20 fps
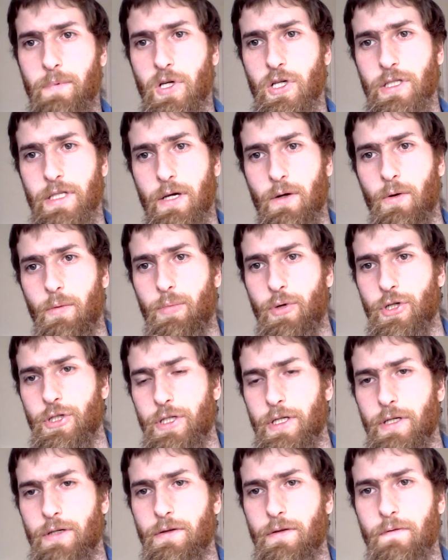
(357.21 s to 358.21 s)
because they were
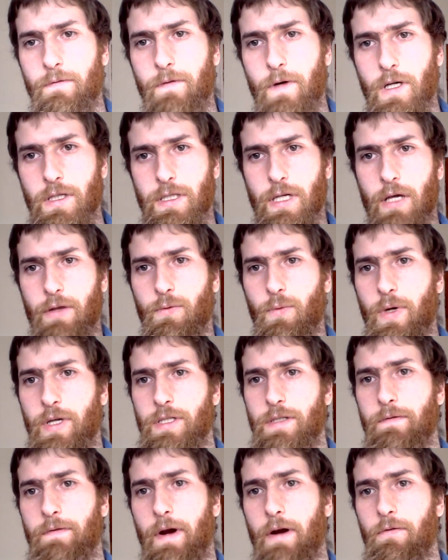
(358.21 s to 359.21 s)
pushed into the far
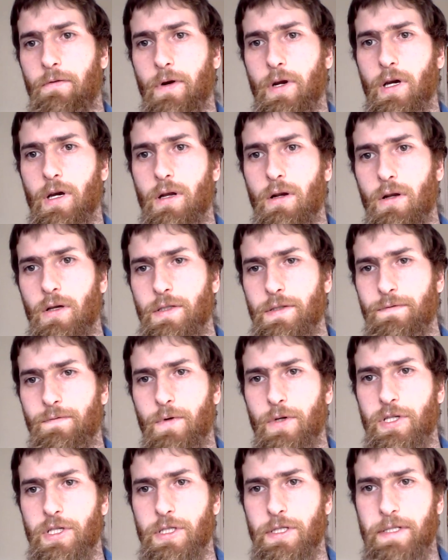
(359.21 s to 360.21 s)
southwest of Africa, lots of
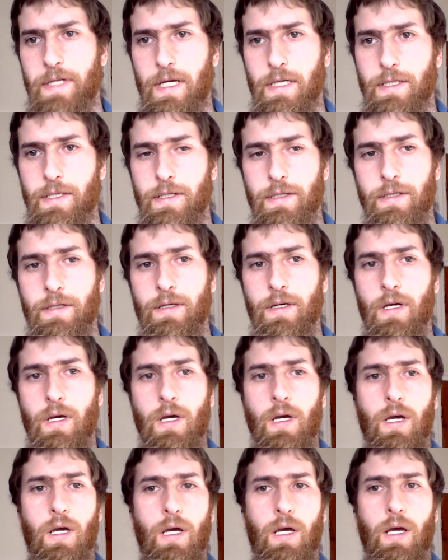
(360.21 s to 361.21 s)
which is desert,
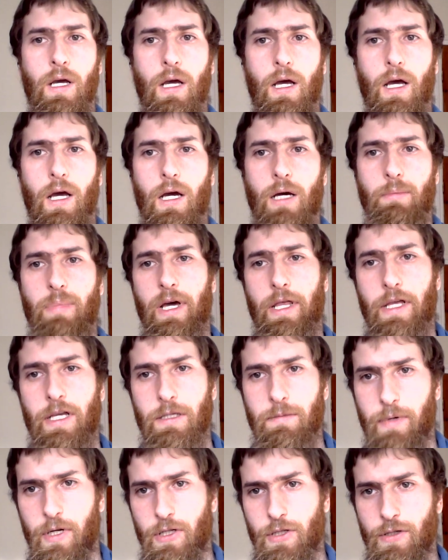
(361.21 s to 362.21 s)
by the
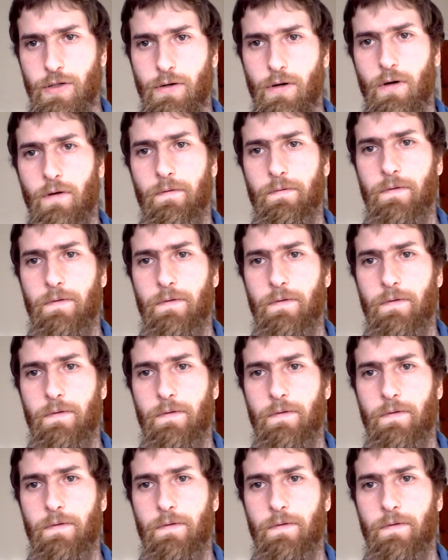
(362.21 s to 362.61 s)
expansion of